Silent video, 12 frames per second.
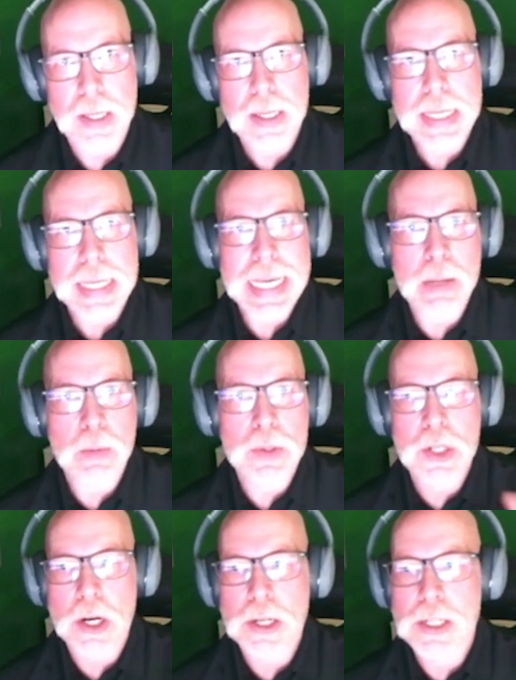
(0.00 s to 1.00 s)
it will
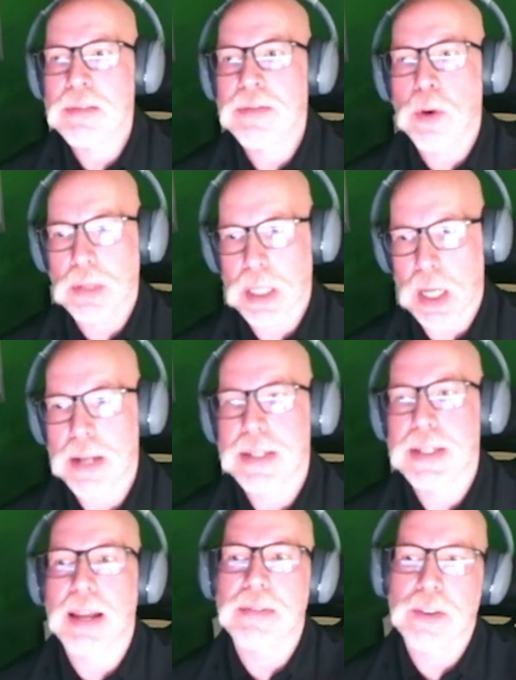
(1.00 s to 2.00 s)
start to inform
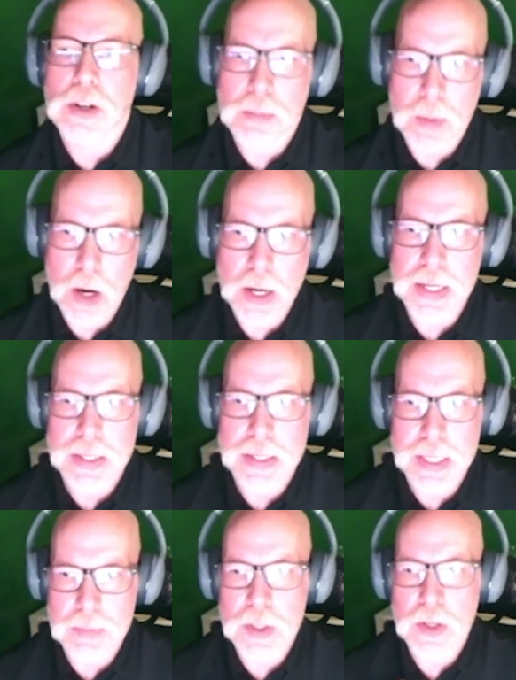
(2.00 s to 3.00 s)
content for your marketing
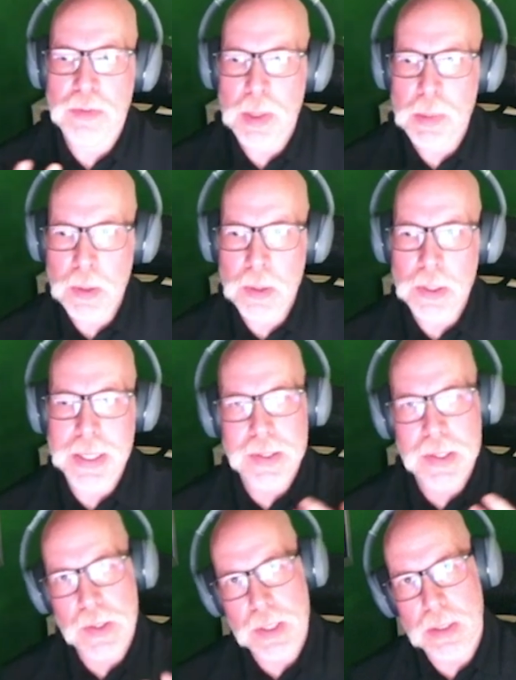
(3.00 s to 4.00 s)
team. So if people are
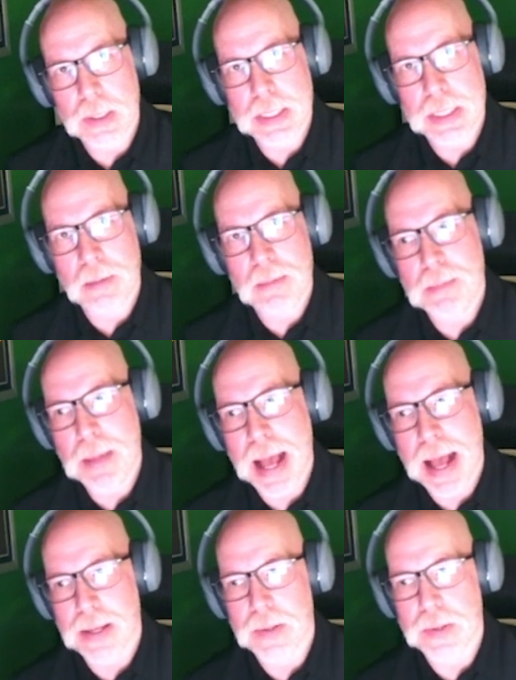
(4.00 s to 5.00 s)
consistently coming
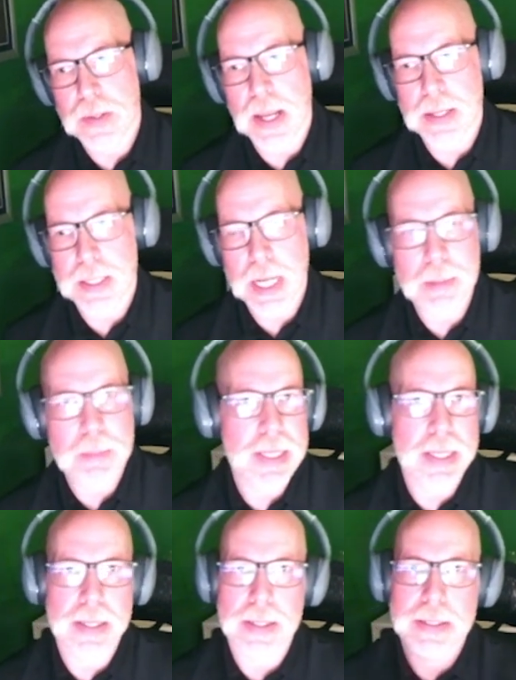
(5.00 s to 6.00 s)
back and typing
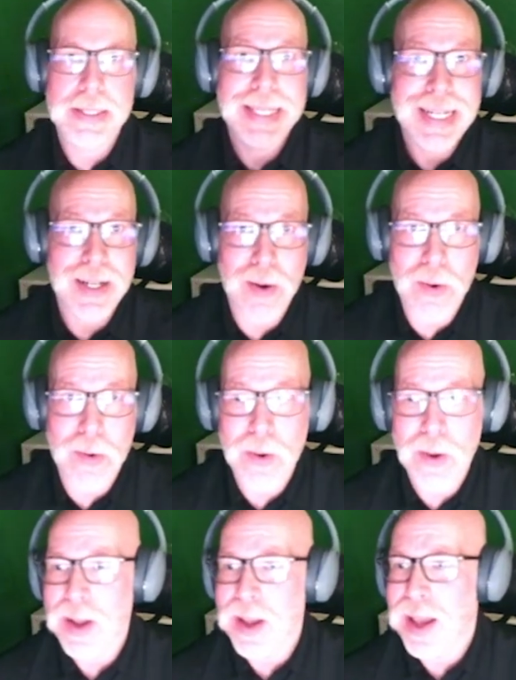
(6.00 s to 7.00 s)
in keto,
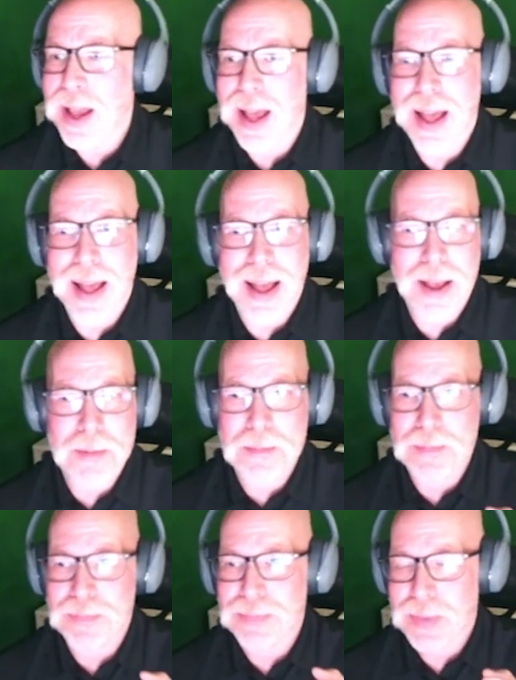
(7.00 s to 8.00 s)

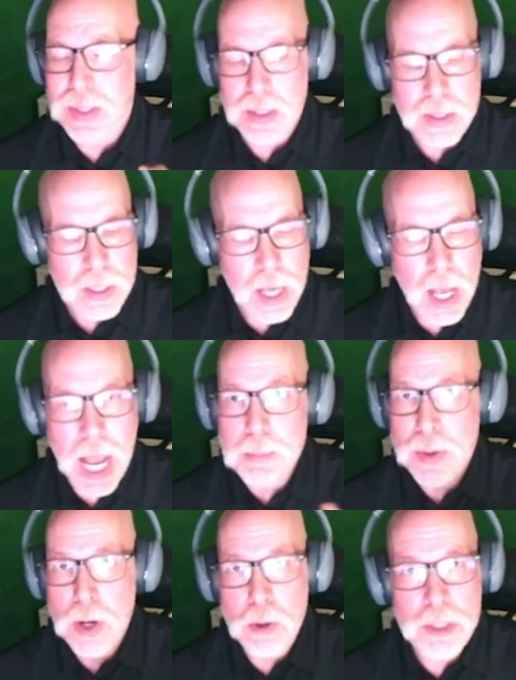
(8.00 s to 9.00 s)
high
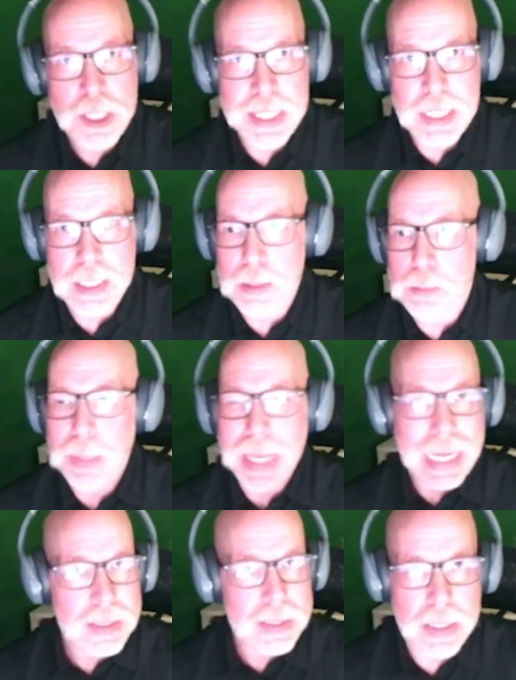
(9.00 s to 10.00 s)
protein,
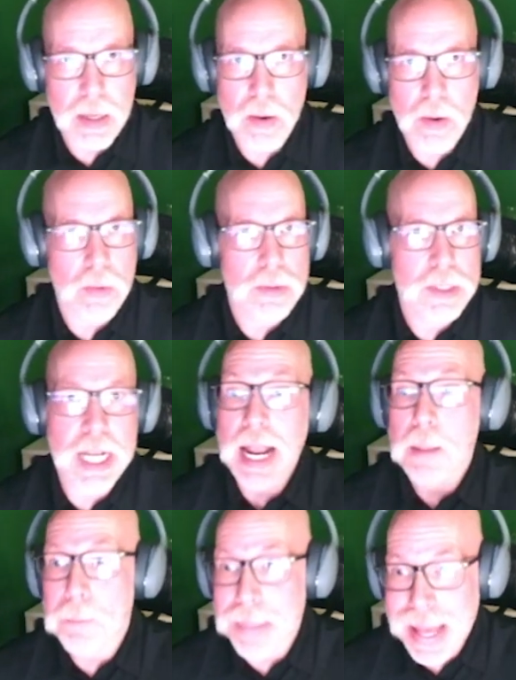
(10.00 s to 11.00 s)
paleo,
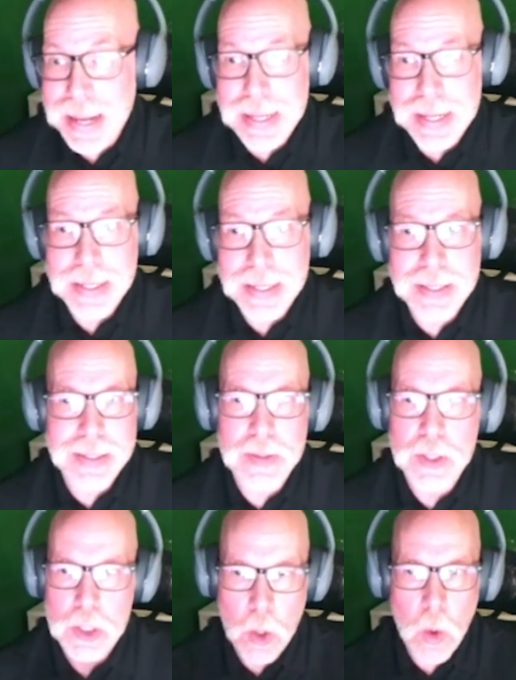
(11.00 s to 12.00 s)
diabetic,
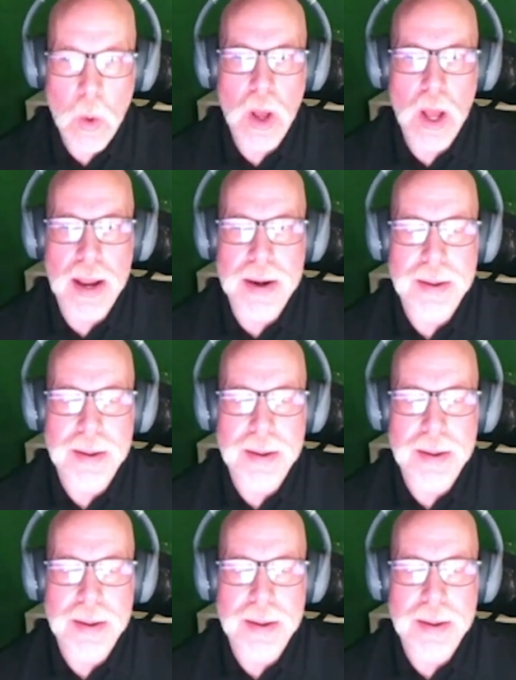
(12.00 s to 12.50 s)
so on,